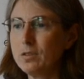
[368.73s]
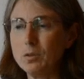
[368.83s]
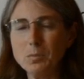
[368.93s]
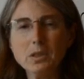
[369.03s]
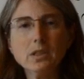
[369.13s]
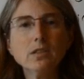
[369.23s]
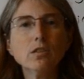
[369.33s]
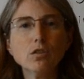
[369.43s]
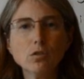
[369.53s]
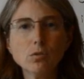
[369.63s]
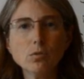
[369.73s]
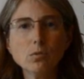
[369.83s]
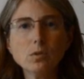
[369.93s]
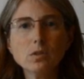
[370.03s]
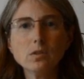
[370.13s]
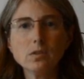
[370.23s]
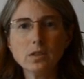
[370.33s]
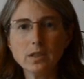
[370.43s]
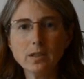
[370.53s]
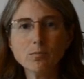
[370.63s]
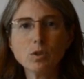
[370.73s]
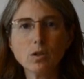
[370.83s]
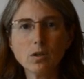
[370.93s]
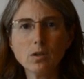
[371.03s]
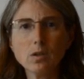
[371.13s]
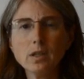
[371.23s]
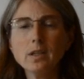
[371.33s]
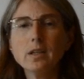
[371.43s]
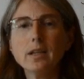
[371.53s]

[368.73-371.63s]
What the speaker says: to me, to you, to him, to her.